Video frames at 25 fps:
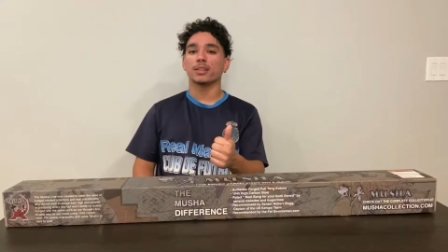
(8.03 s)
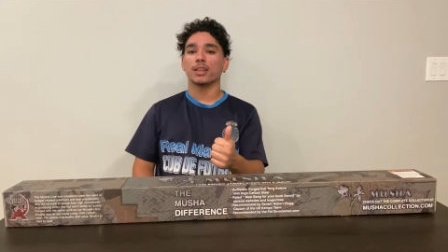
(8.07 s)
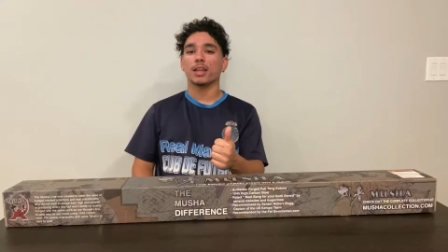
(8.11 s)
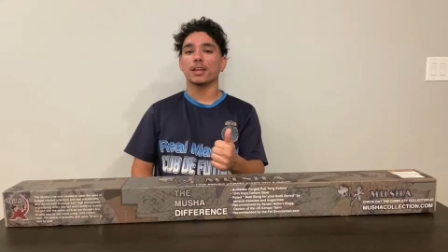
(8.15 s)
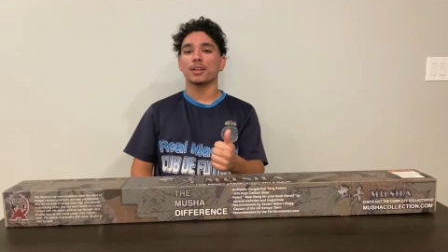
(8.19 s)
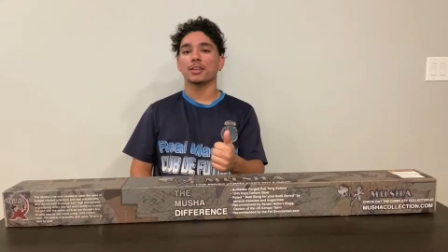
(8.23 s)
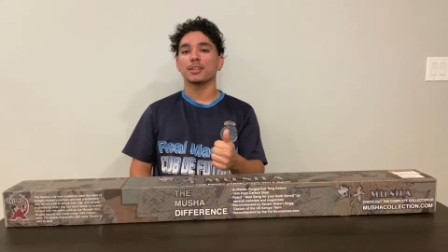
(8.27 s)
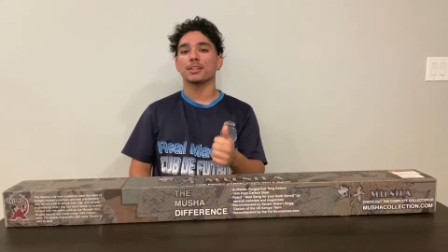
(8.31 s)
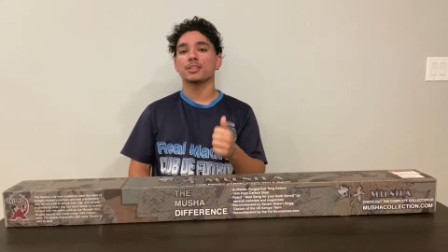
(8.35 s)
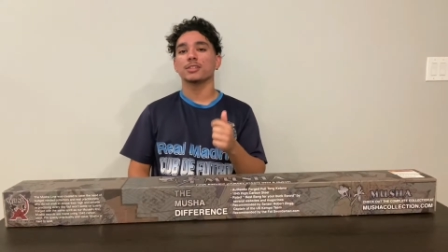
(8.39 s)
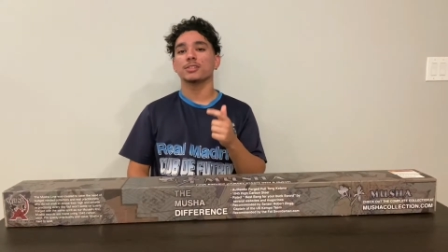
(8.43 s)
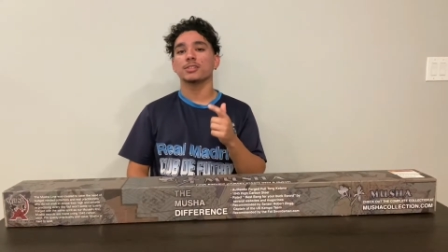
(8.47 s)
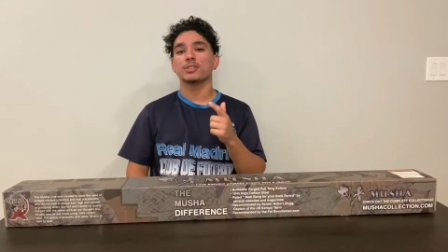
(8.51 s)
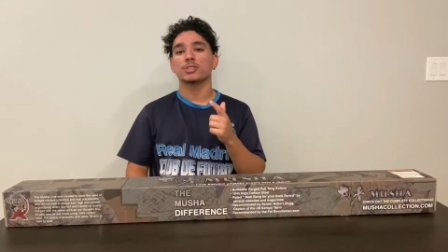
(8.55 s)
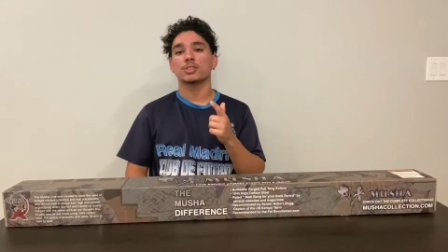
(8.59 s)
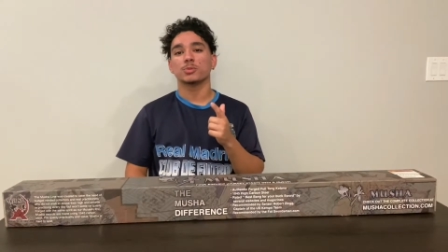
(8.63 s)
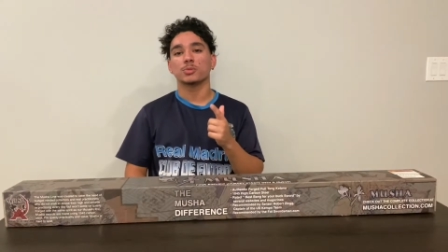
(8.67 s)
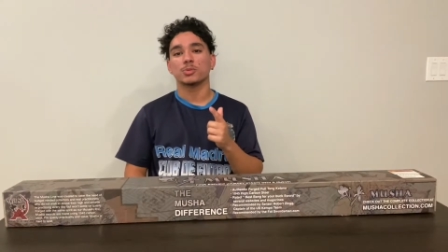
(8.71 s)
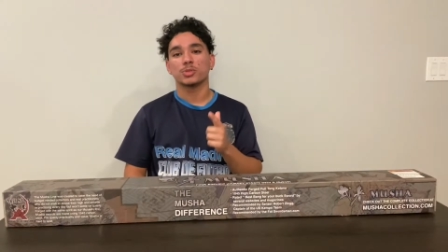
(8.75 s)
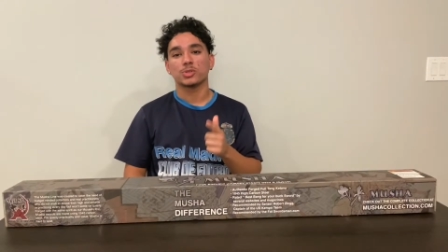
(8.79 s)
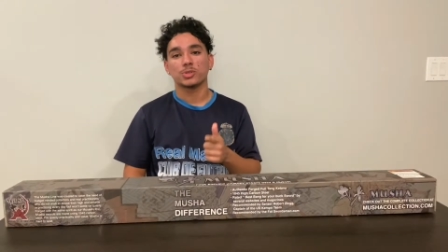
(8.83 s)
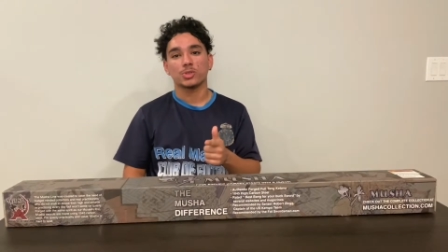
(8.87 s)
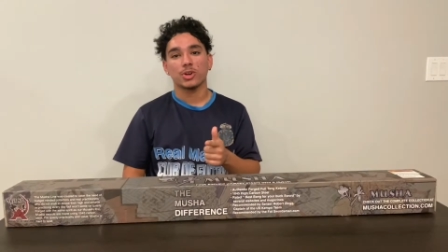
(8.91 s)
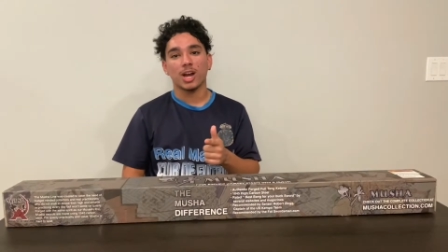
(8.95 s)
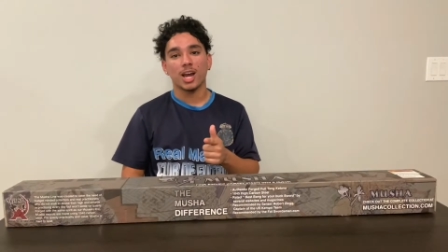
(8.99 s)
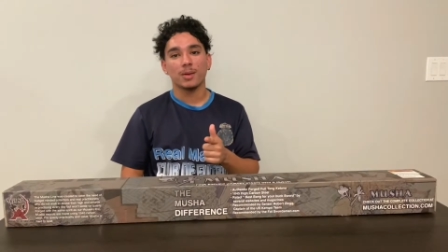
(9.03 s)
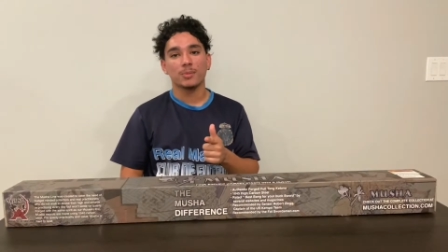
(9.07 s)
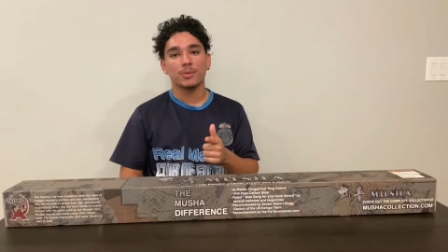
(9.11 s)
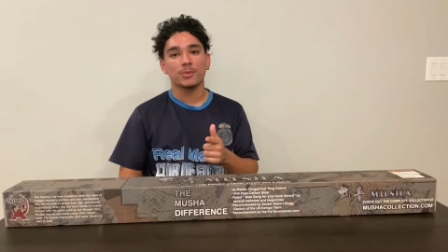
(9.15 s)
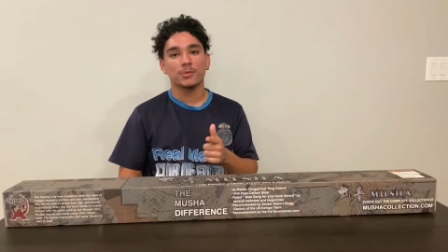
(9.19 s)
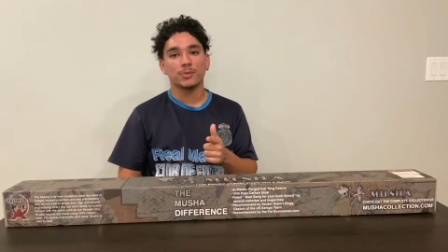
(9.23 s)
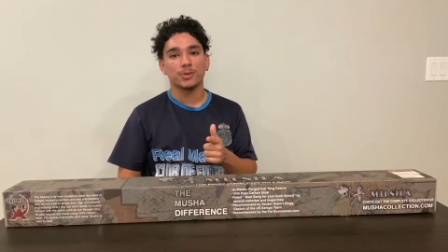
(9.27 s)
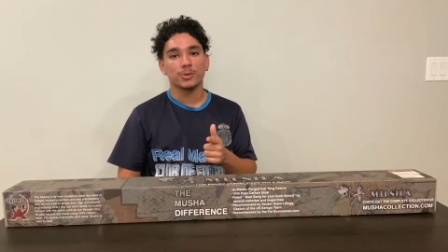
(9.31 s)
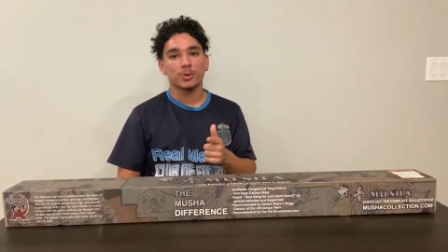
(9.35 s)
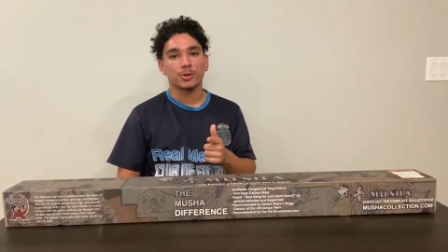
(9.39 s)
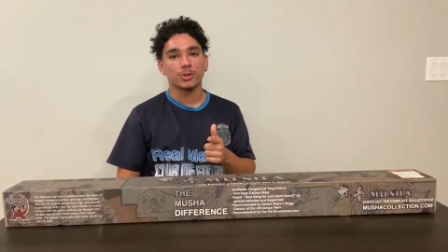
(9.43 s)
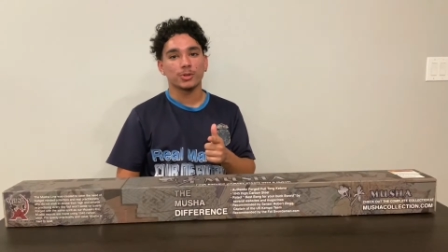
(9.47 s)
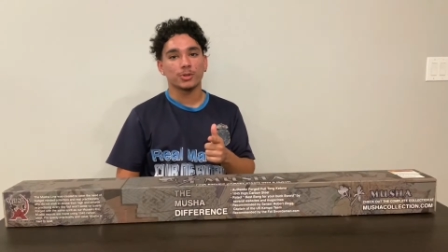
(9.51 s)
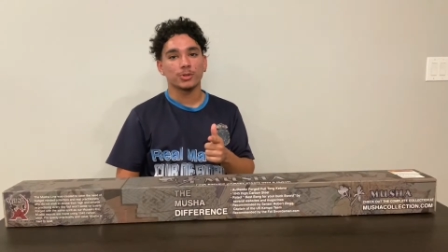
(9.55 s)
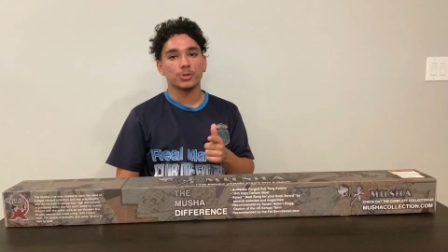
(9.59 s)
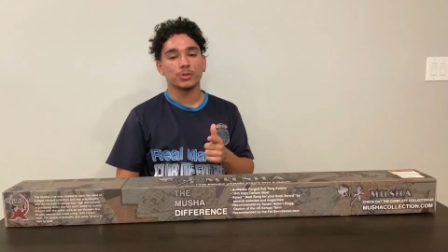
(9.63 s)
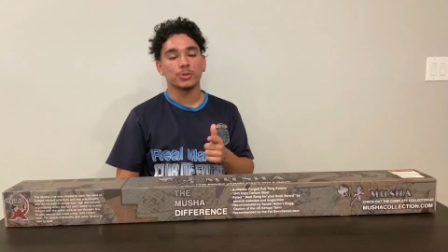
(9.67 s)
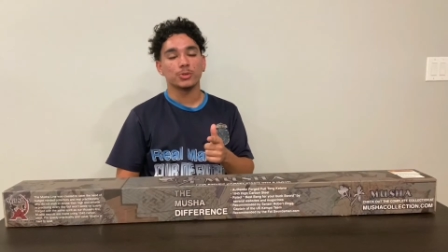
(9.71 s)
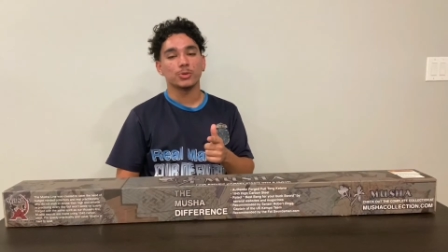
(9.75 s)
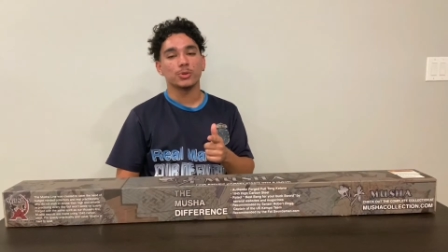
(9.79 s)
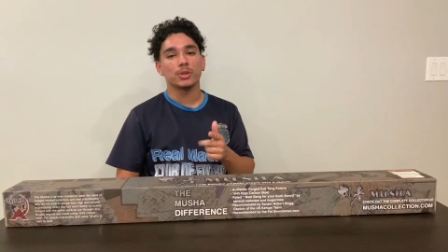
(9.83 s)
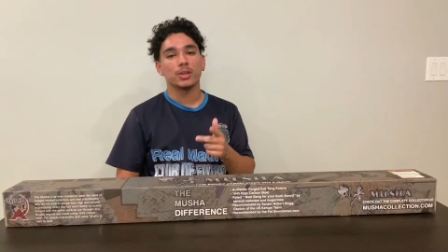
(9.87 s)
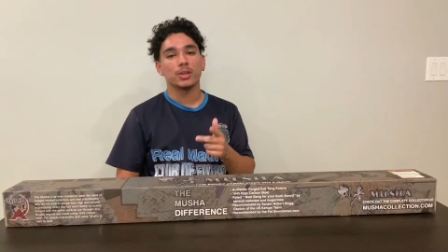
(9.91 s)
like it, subscribe if you are new,